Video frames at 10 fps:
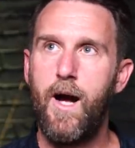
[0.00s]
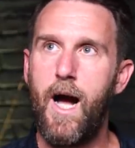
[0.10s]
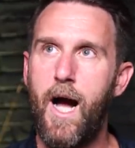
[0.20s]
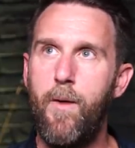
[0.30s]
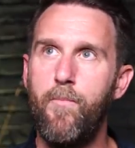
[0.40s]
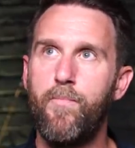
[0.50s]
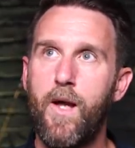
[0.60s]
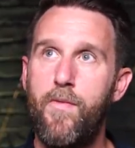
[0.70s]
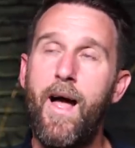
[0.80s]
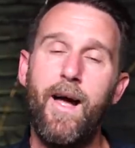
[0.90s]
Um,
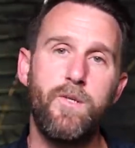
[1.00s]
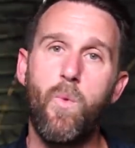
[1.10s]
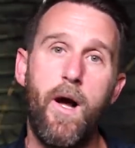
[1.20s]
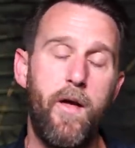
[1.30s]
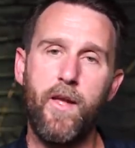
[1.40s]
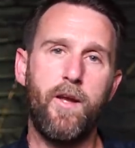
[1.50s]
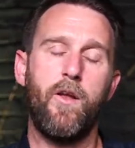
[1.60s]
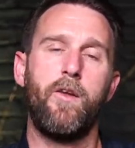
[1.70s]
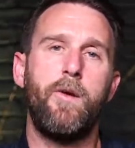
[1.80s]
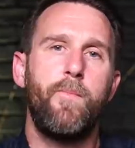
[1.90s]
and that is why I think a
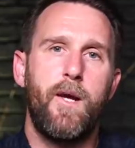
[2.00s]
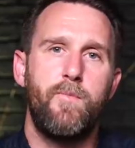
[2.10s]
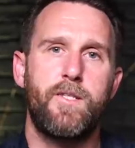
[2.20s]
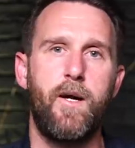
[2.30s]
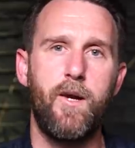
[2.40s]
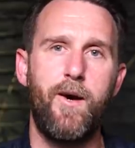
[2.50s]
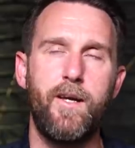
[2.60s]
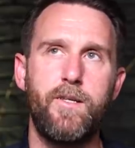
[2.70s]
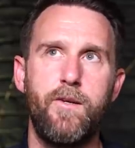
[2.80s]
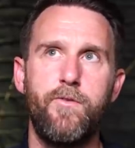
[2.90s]
lot of it becomes
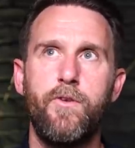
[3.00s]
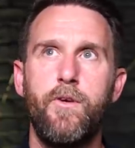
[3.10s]
psychoactive.